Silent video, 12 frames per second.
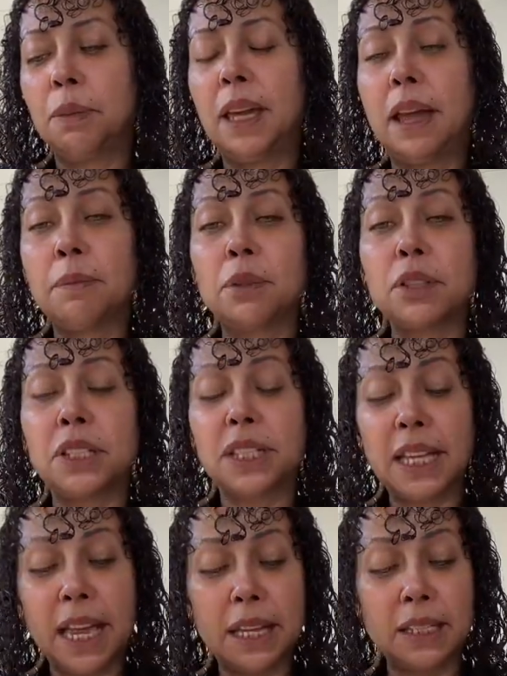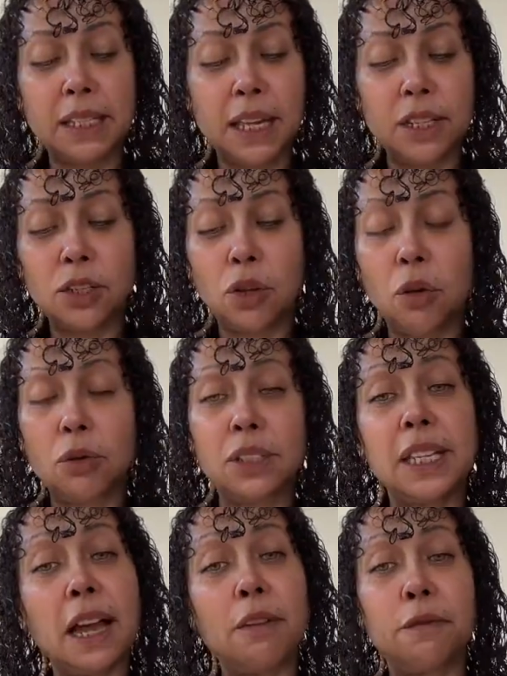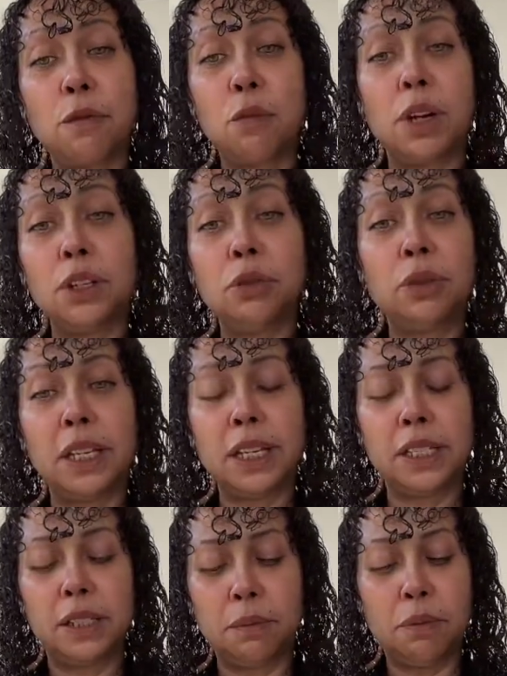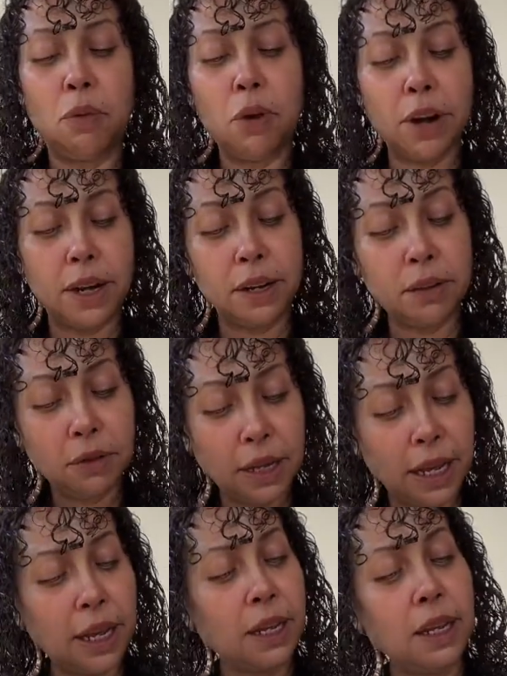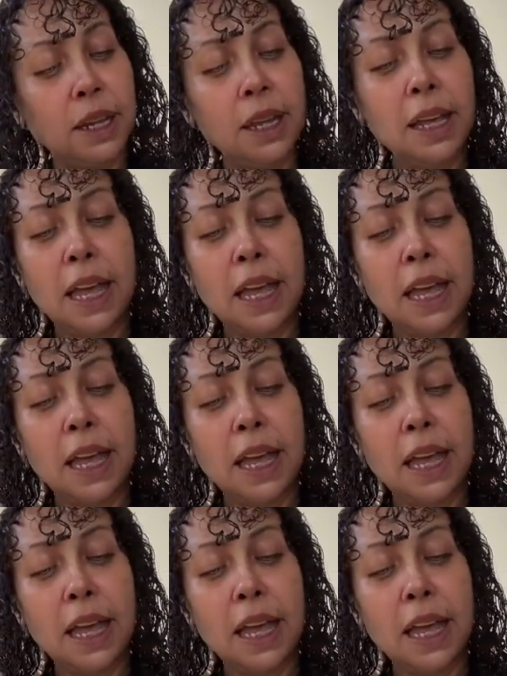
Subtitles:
be able to stand 10 toes down for what you think is important, okay?